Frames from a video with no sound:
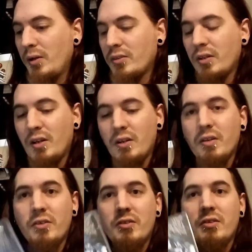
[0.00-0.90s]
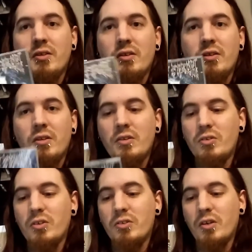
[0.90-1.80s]
But uh, this this
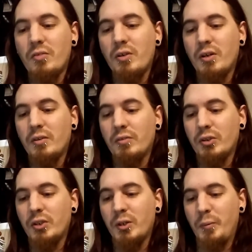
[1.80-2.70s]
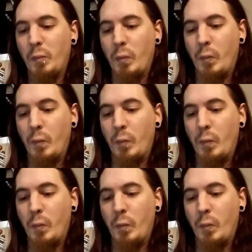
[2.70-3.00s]
is good stuff here for sure.